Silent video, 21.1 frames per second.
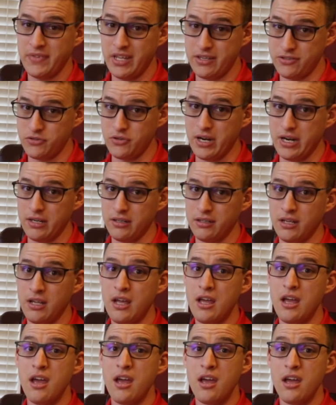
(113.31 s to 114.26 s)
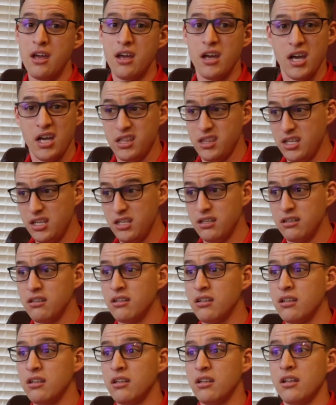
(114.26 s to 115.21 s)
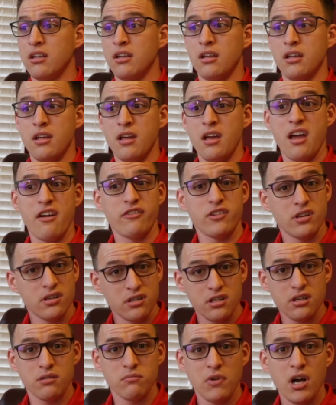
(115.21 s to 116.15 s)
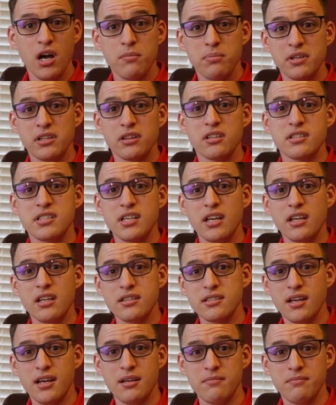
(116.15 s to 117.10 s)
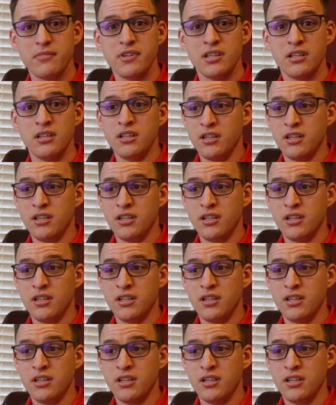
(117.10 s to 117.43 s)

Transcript: That's right. And then, after you're done mopping the second time,